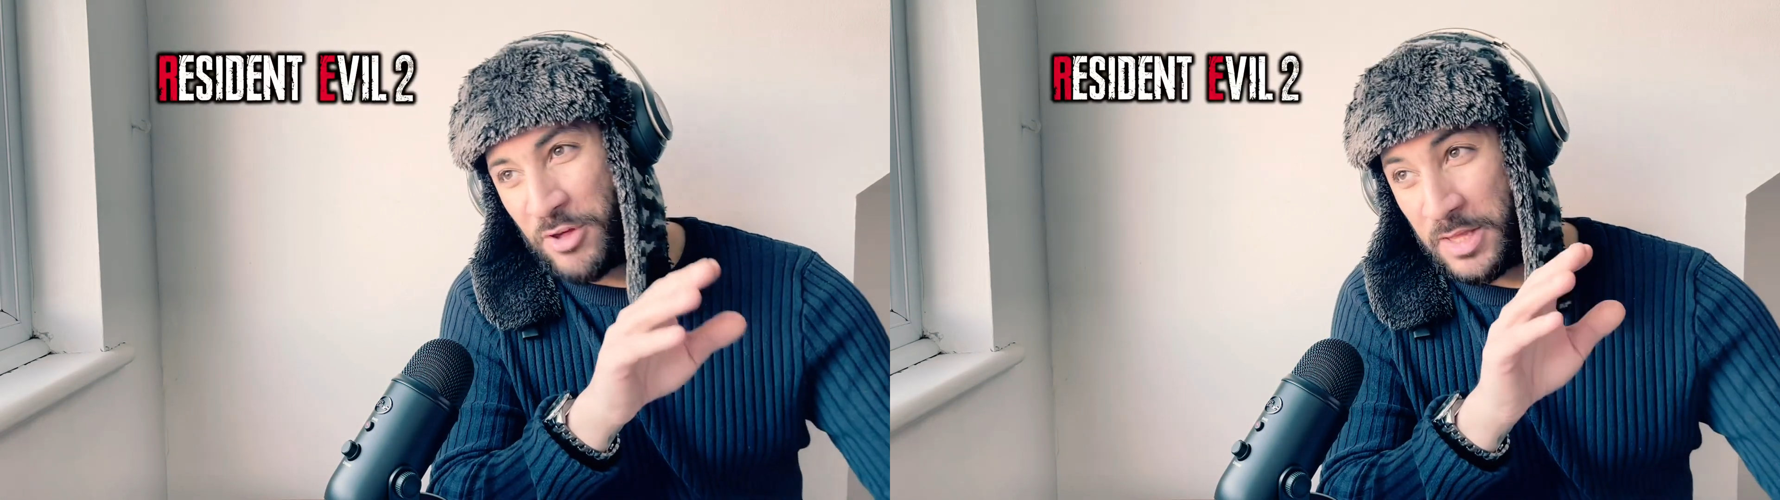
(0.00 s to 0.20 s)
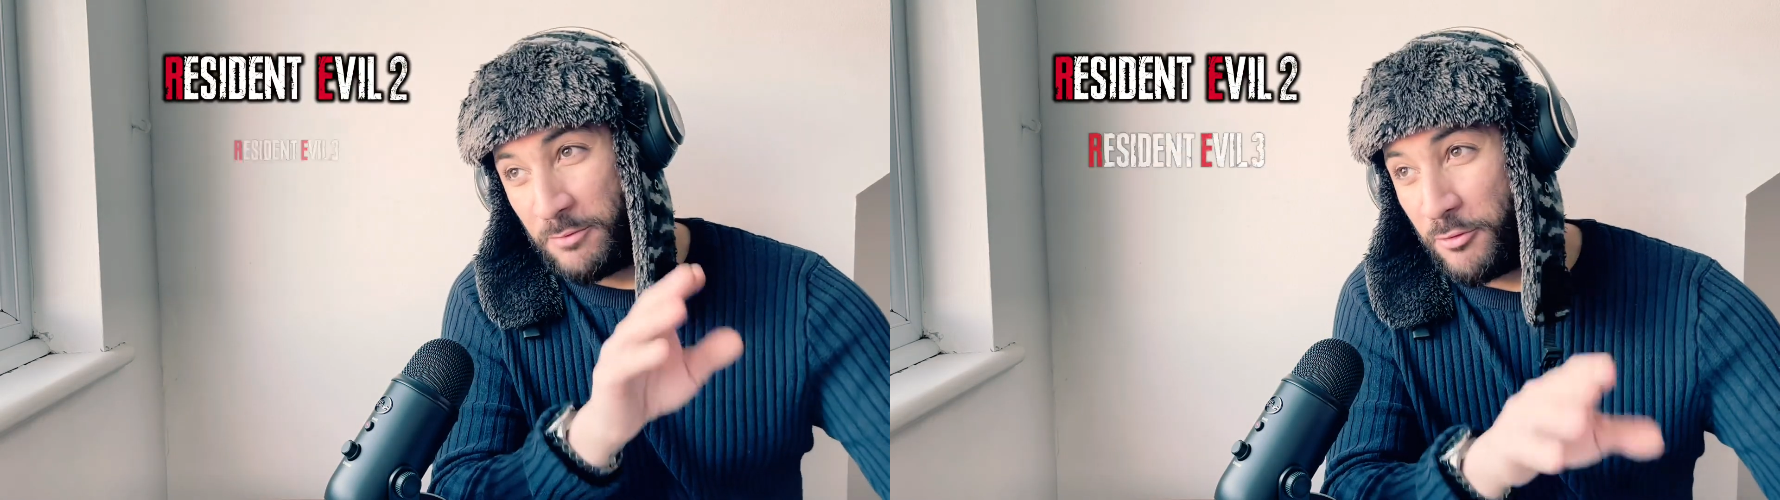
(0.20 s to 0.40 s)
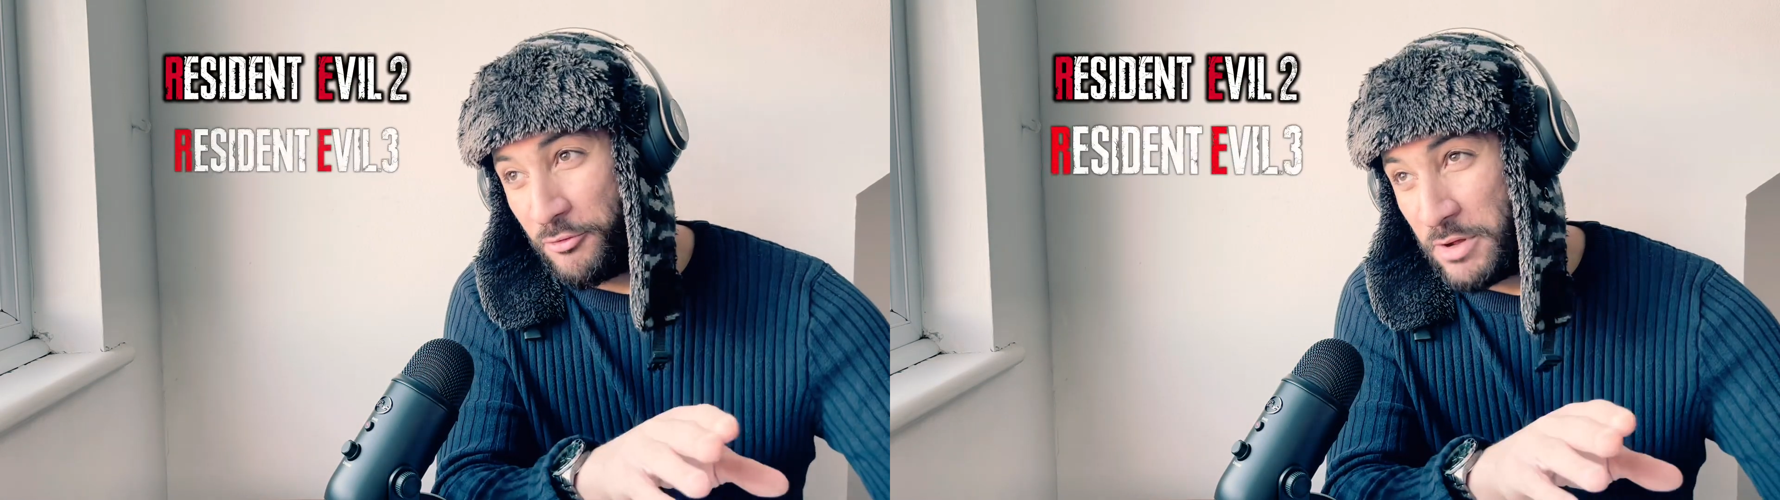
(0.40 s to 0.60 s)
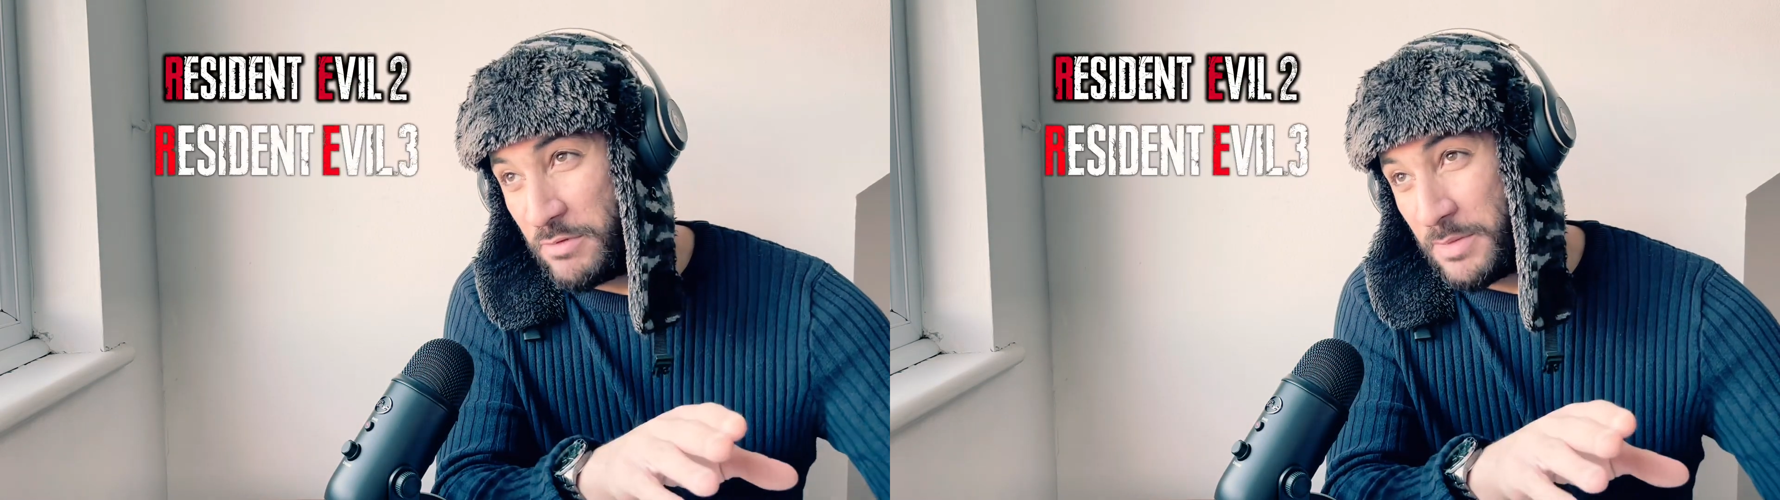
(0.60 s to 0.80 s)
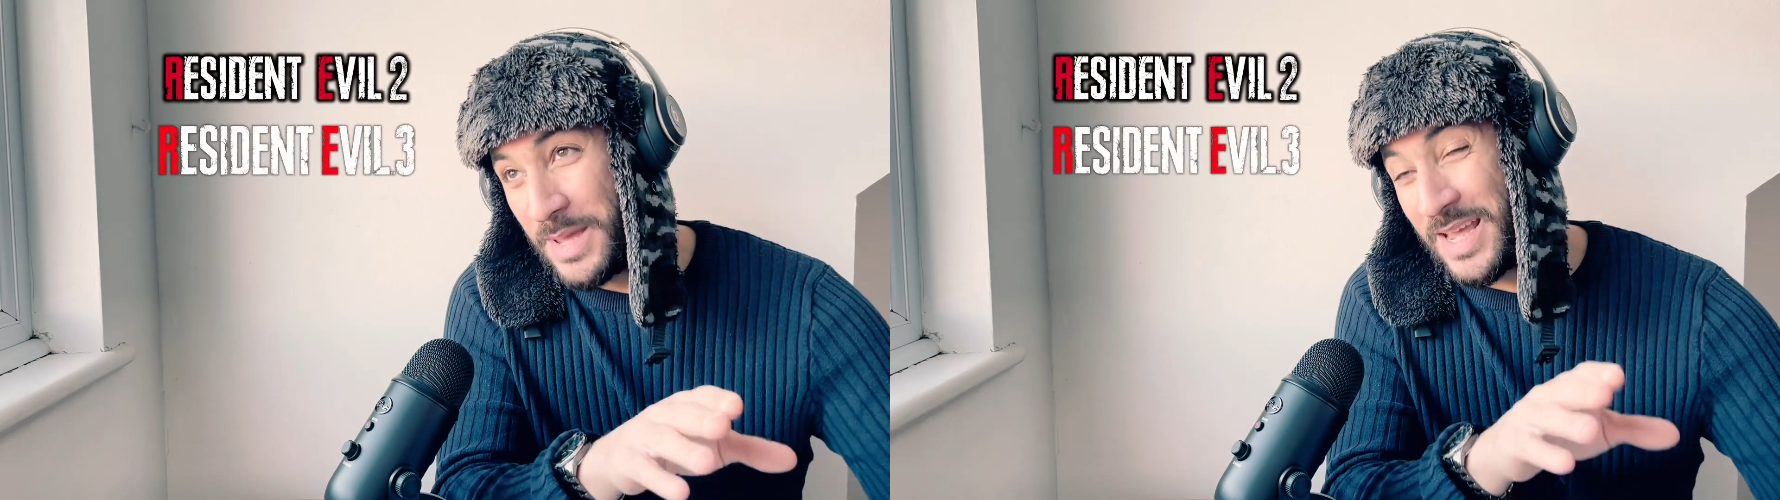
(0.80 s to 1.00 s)
Resident Evil 3
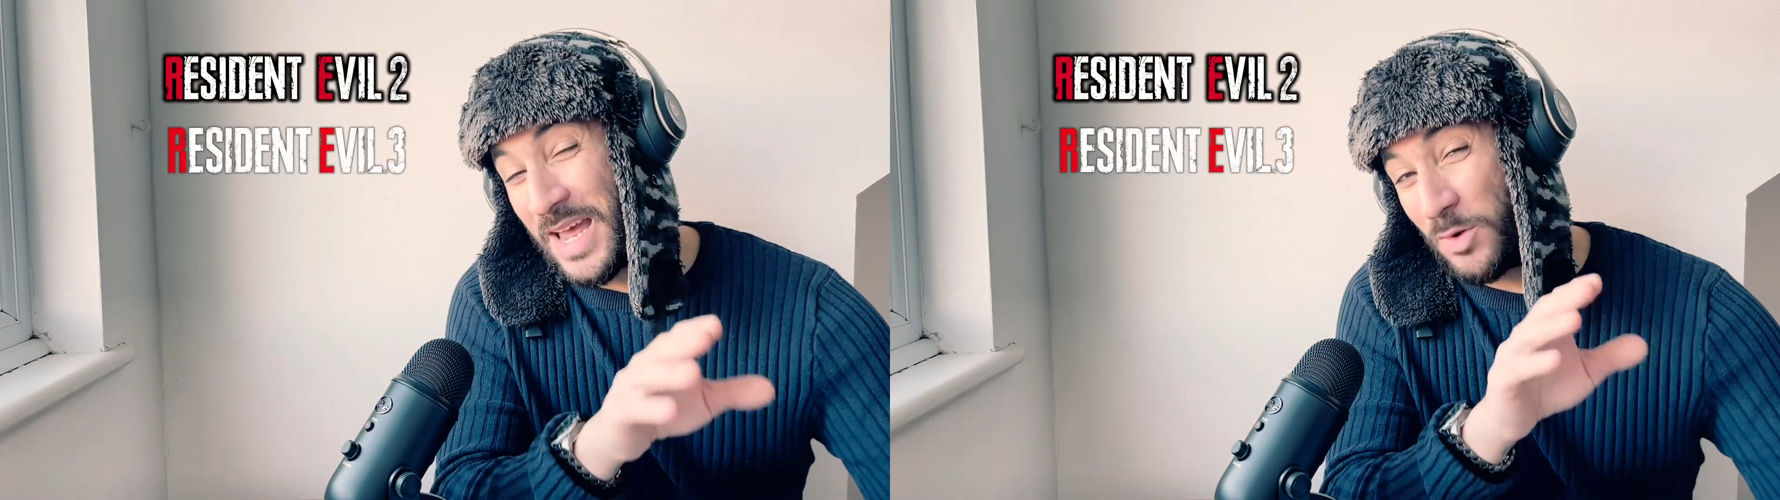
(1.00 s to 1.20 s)
Remake,